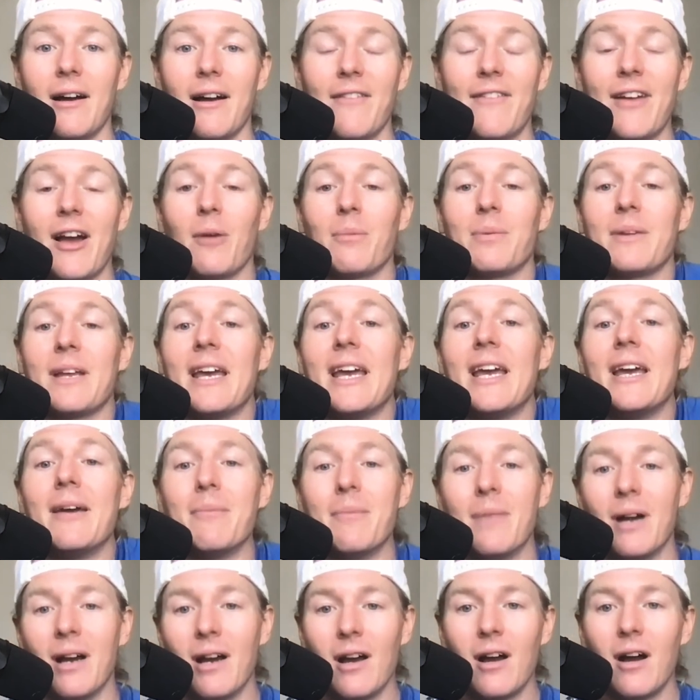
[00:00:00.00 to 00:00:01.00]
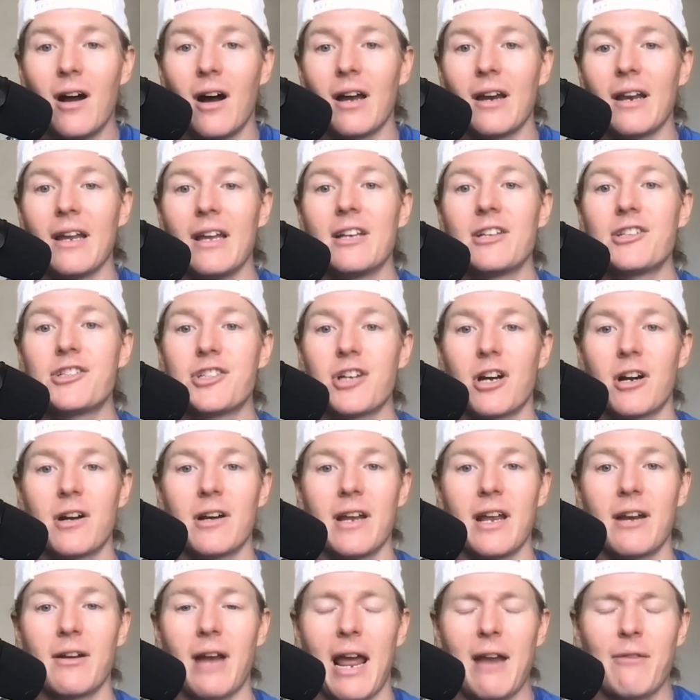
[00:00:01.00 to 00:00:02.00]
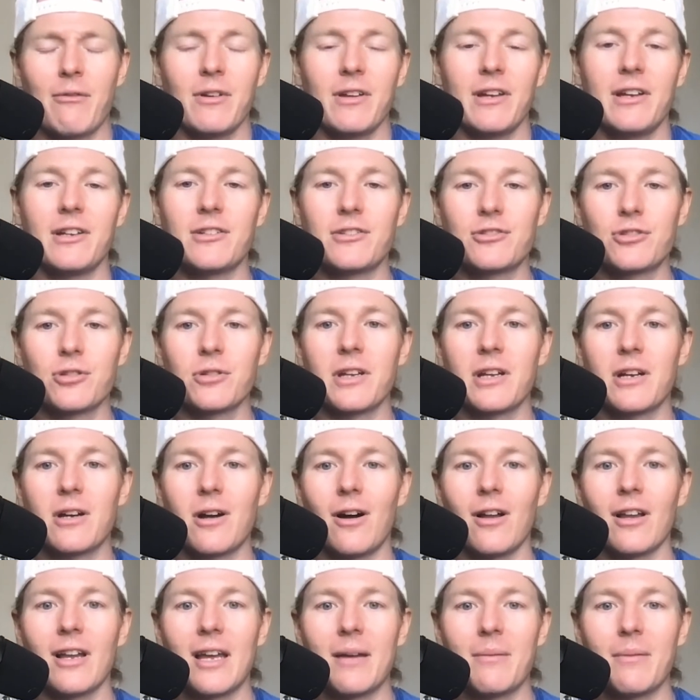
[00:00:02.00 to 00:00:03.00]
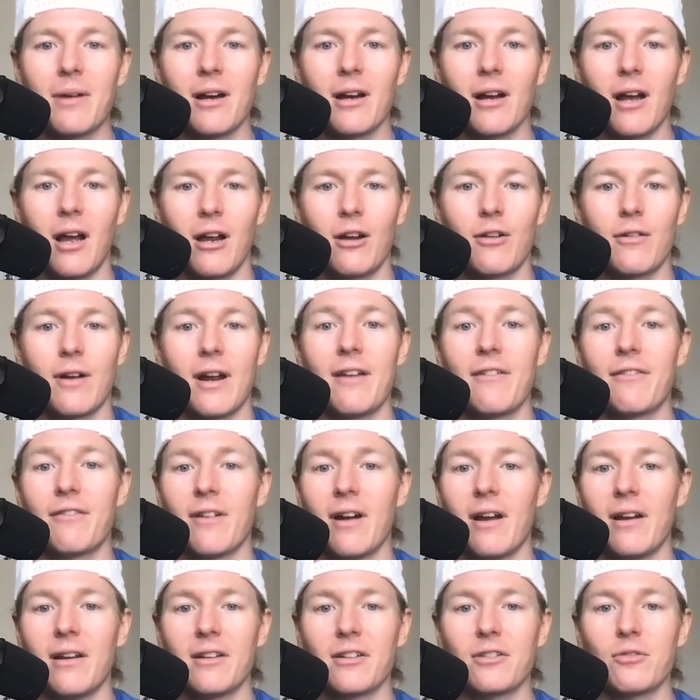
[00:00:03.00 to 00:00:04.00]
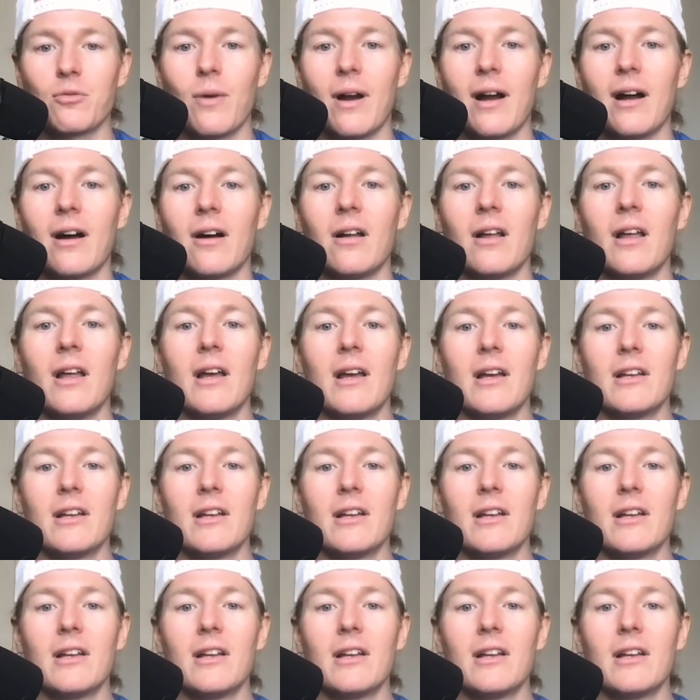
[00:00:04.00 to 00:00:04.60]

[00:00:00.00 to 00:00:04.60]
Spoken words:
have helped him on his journey and really truly call him a great friend as well.